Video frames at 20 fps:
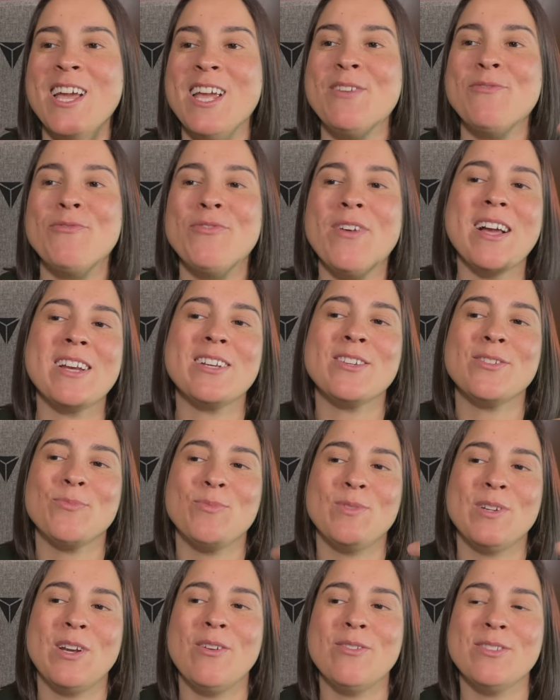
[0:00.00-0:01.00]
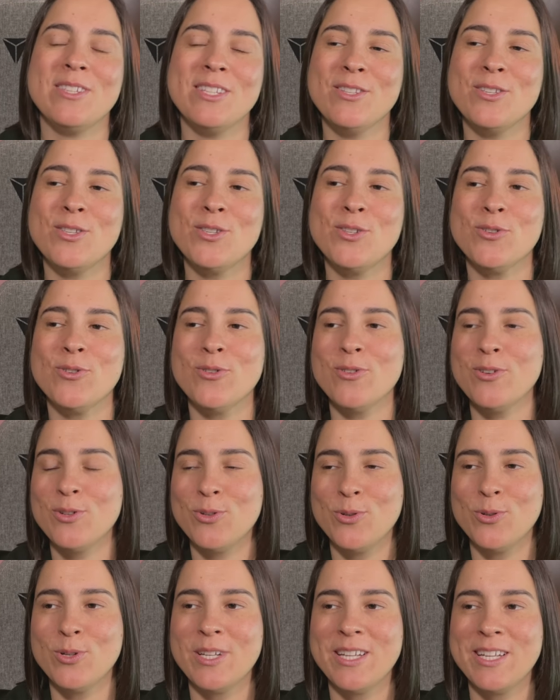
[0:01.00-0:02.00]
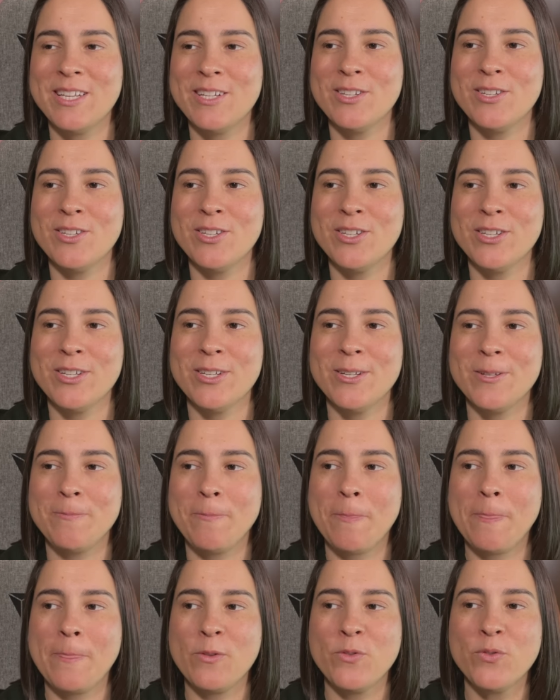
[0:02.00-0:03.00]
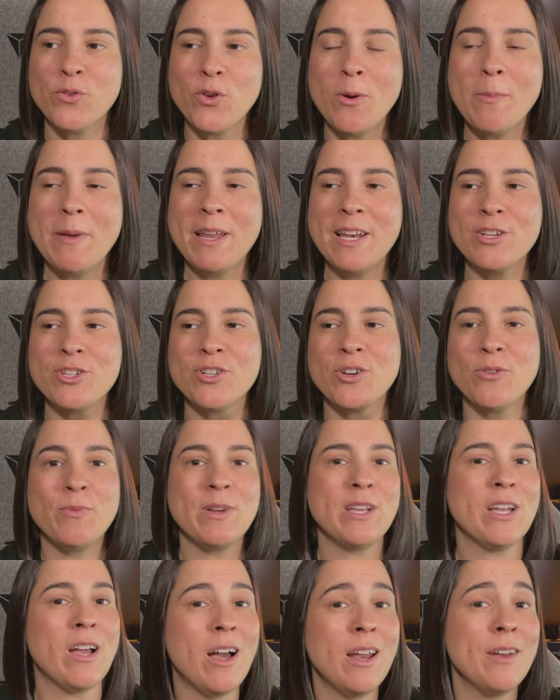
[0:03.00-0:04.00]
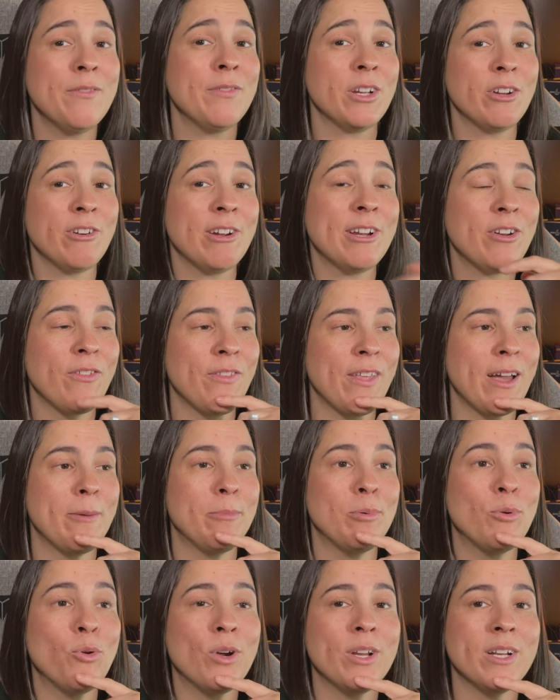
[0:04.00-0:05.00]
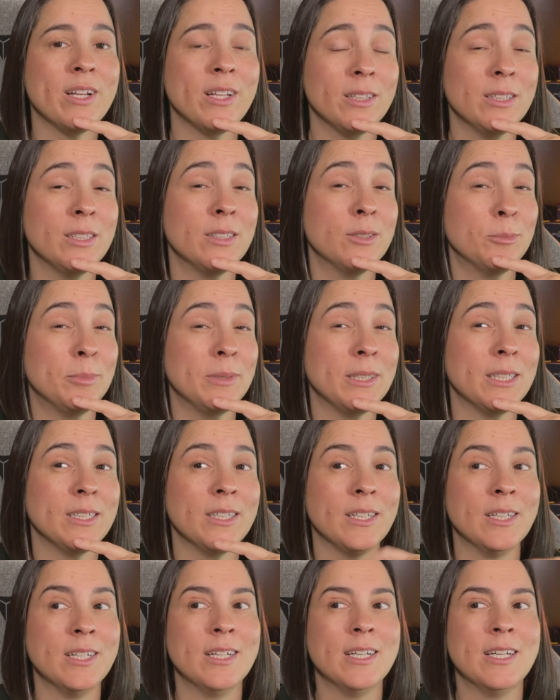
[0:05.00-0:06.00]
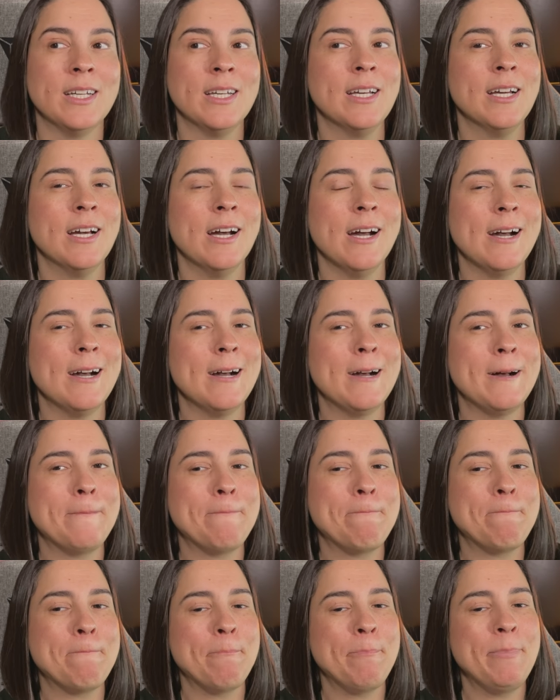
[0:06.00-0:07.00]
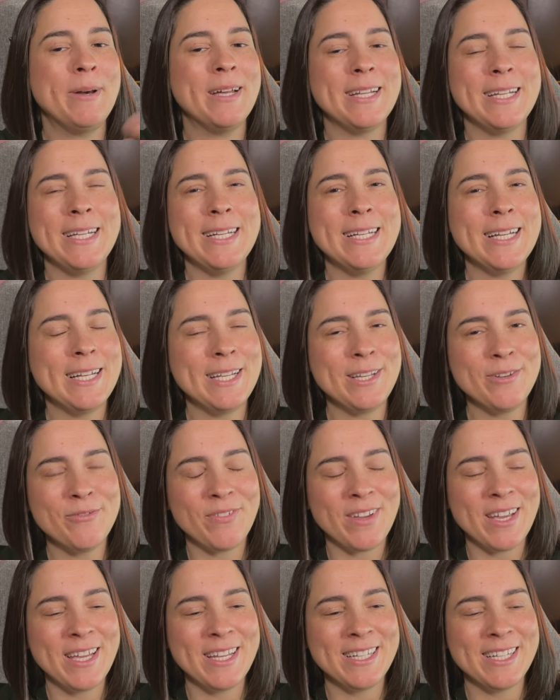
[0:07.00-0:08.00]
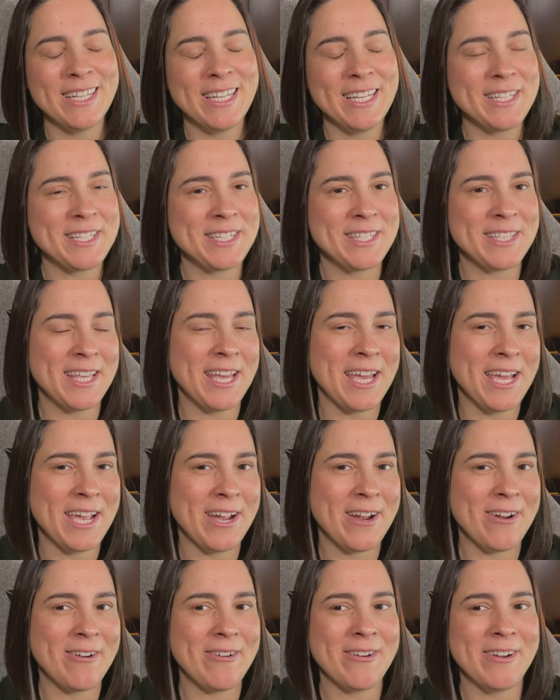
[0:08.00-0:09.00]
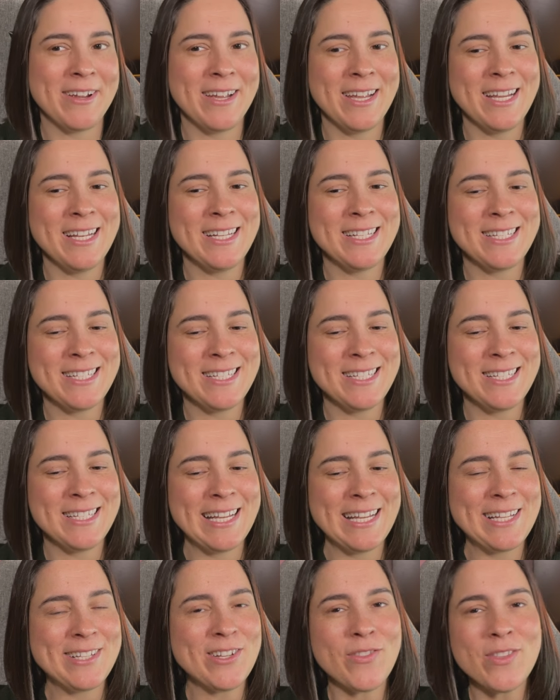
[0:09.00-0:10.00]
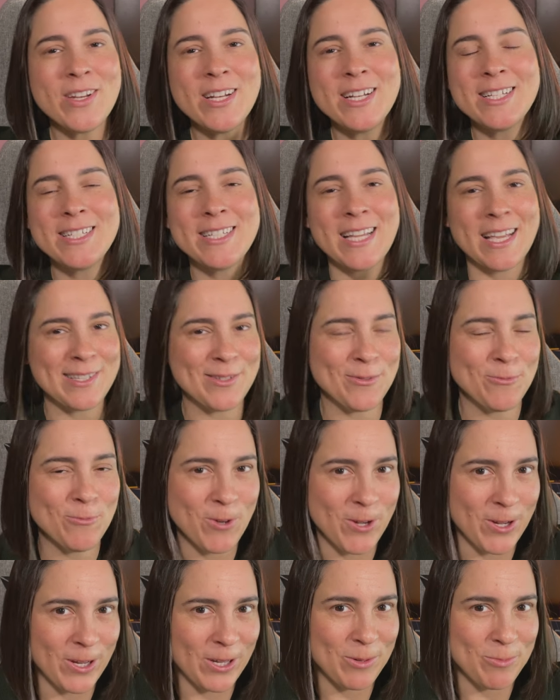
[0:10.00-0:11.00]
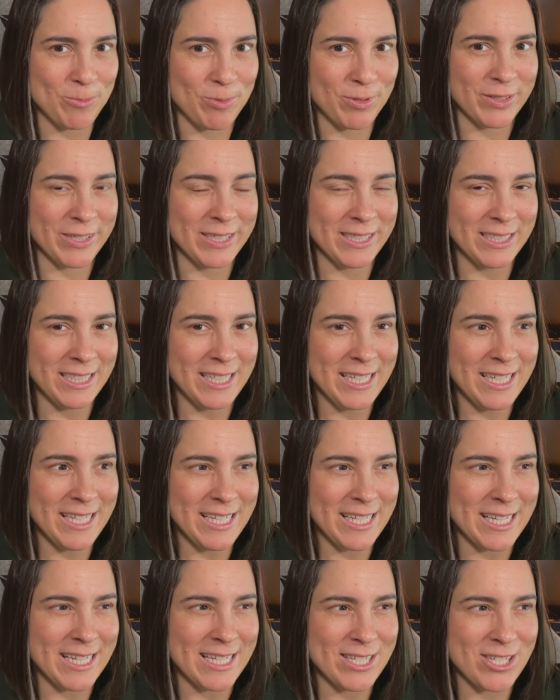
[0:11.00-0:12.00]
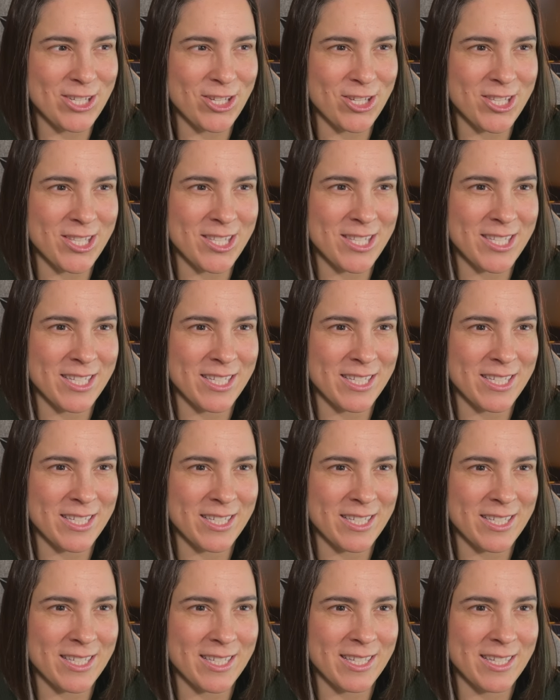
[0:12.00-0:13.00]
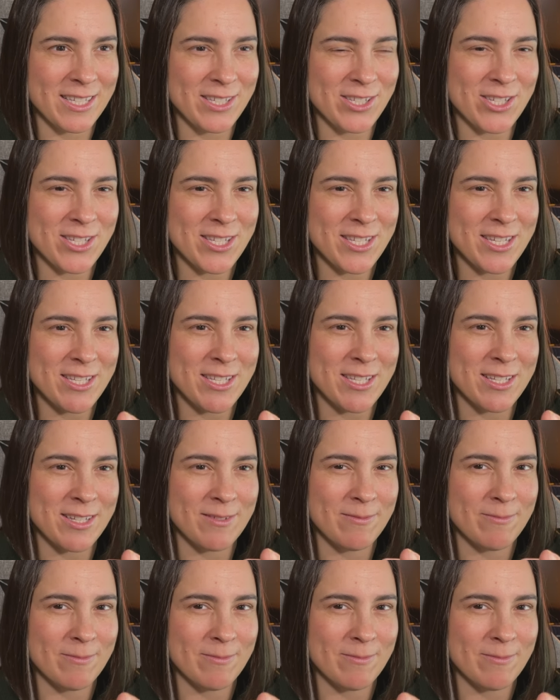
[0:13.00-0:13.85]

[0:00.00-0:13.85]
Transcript: In fact, when I was in the store and talking to the store manager, we kind of agreed on that point a little bit. But in any event, it's there. It's not that it doesn't work completely. It just isn't